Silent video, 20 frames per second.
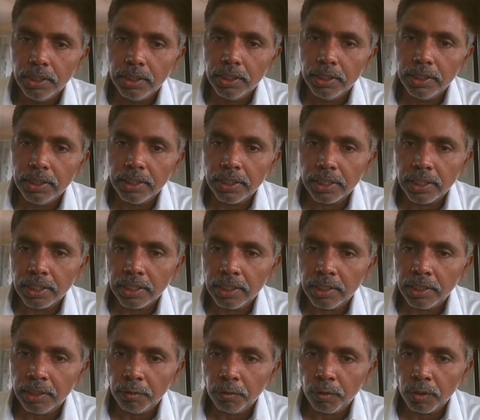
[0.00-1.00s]

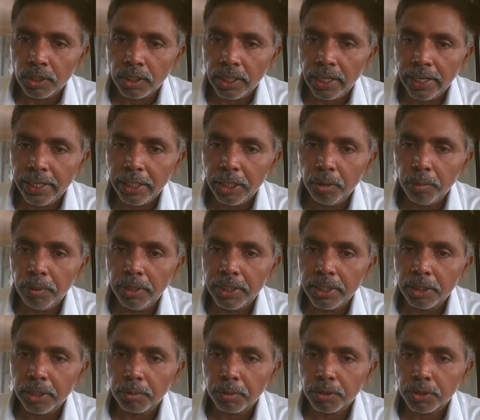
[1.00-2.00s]
Here, one
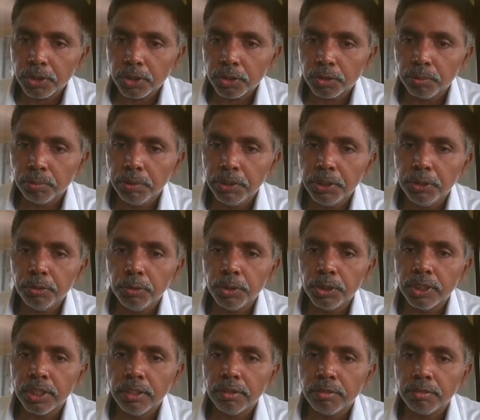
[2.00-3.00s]
adiabatic process
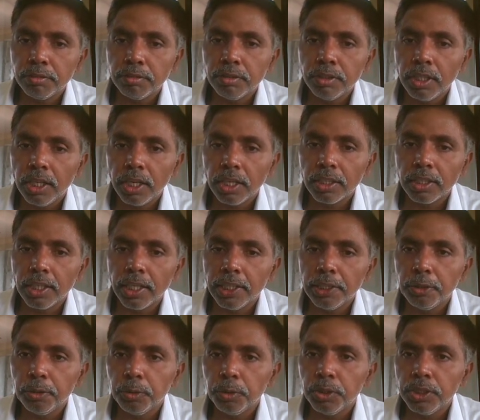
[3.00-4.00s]
B2F and
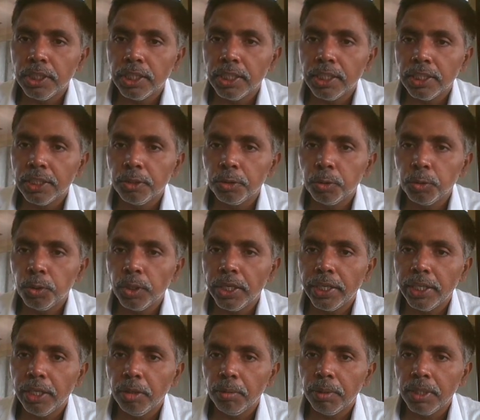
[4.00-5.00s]
I2A, two
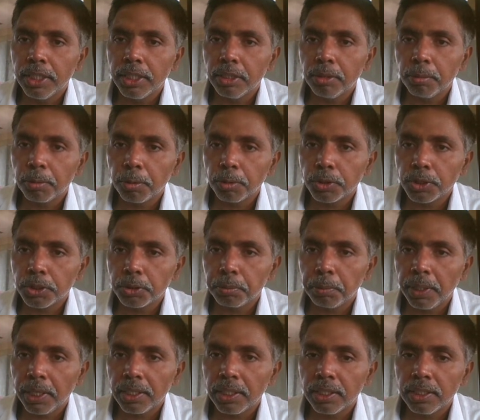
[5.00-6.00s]
adiabatic process
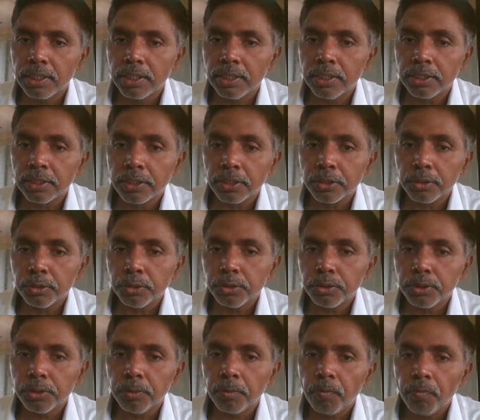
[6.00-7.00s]
parallelly
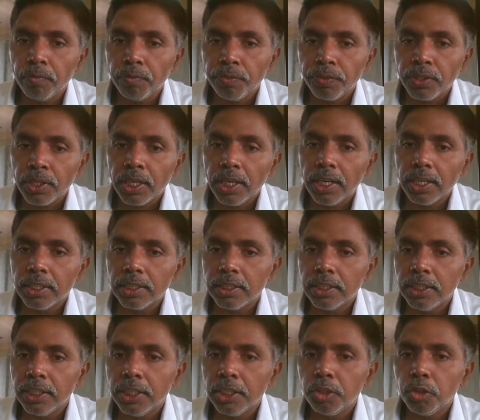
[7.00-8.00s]
introduced, and
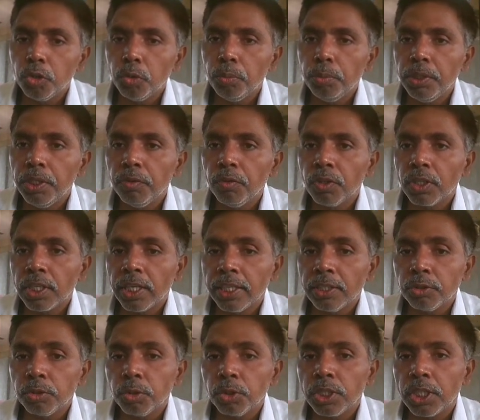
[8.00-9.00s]
A to B, one
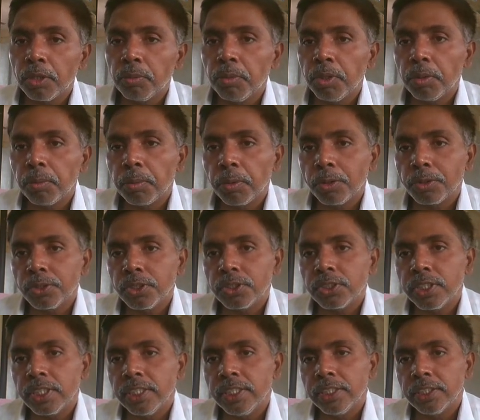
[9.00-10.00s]
isothermal process
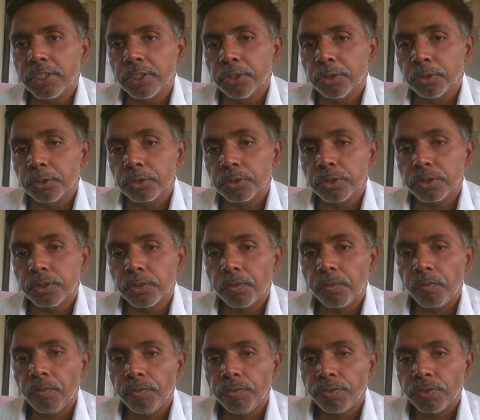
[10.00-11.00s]
I introduced.
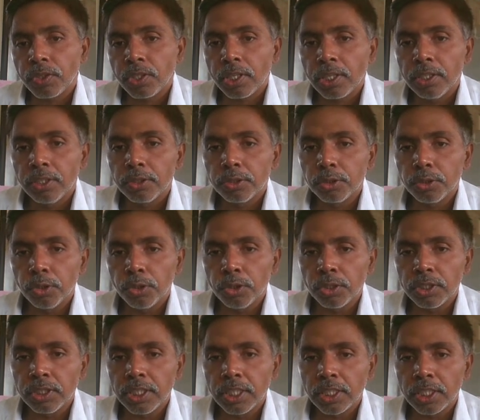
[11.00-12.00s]

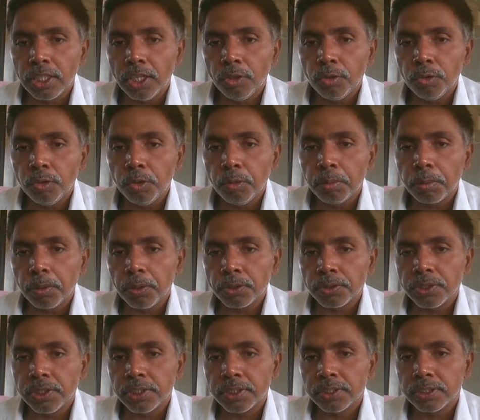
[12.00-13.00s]
So, the known
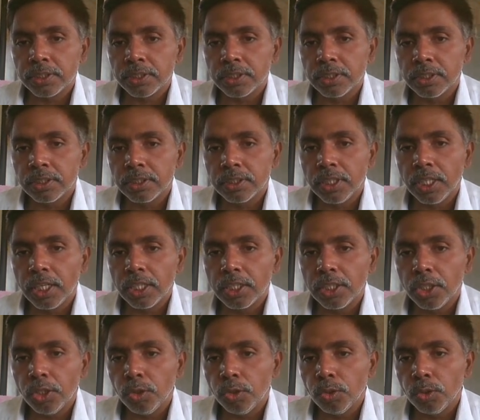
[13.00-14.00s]
process, the
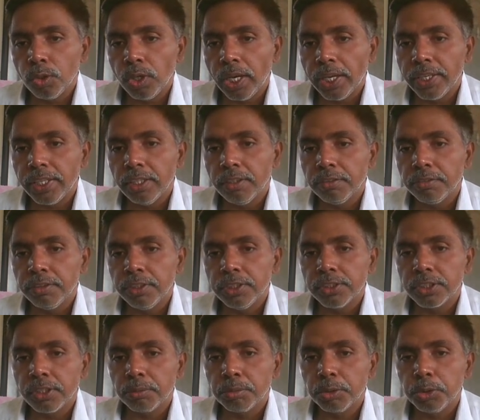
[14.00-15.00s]
unknown IF
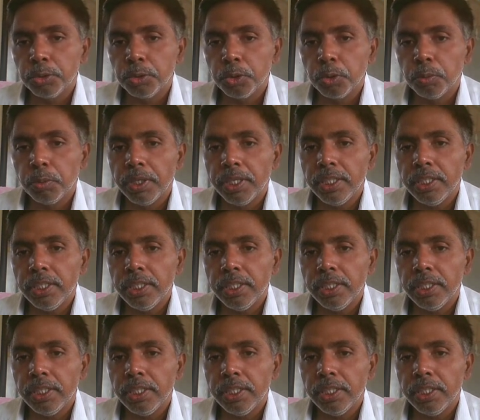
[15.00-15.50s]
is substituted